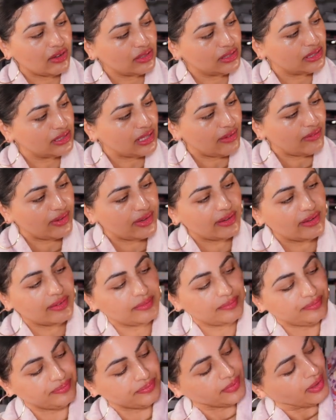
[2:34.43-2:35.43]
7.
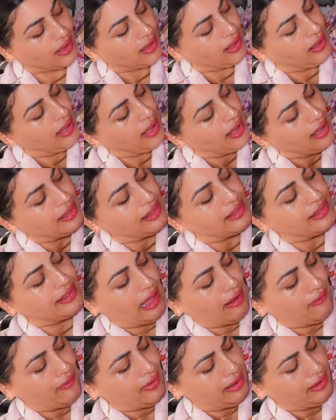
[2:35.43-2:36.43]

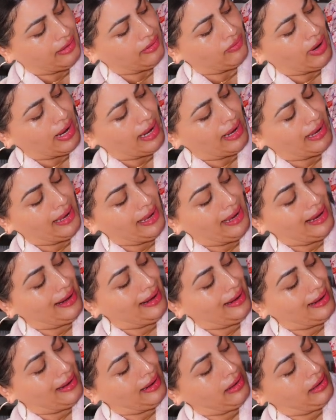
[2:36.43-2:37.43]
7 is right
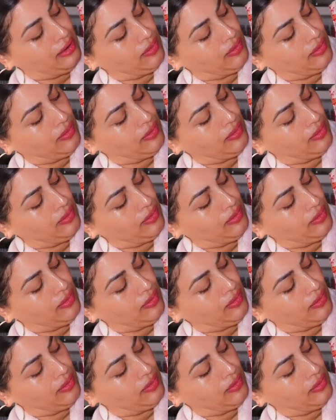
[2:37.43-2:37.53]
here.